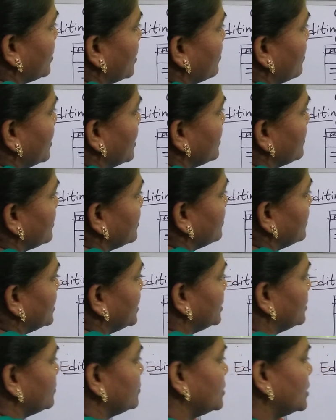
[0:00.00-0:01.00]
bar we will
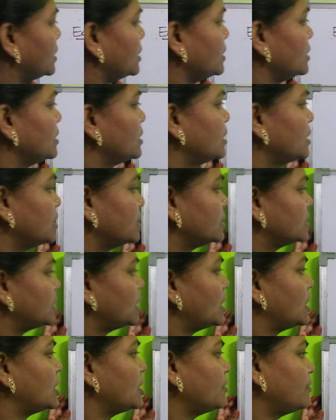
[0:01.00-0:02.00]
give the
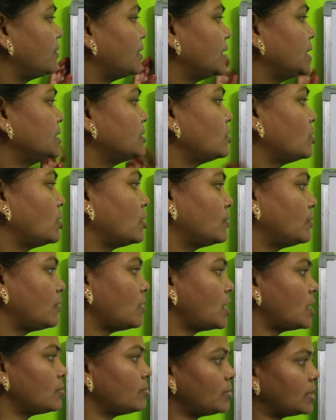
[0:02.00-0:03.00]
cell reference or
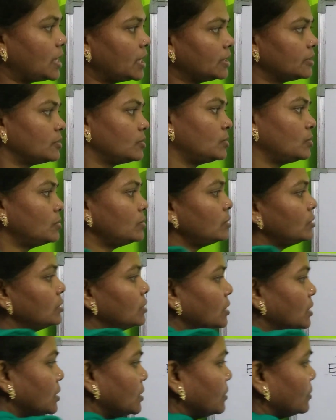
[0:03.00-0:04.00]
formulas to
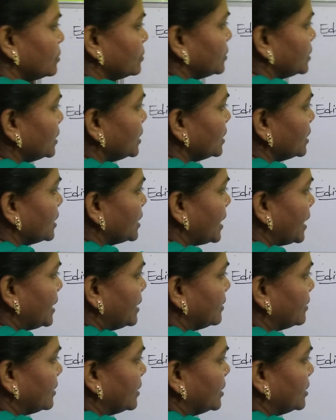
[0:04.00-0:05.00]
do the
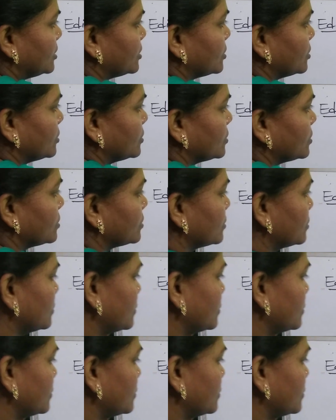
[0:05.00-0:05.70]
calculations.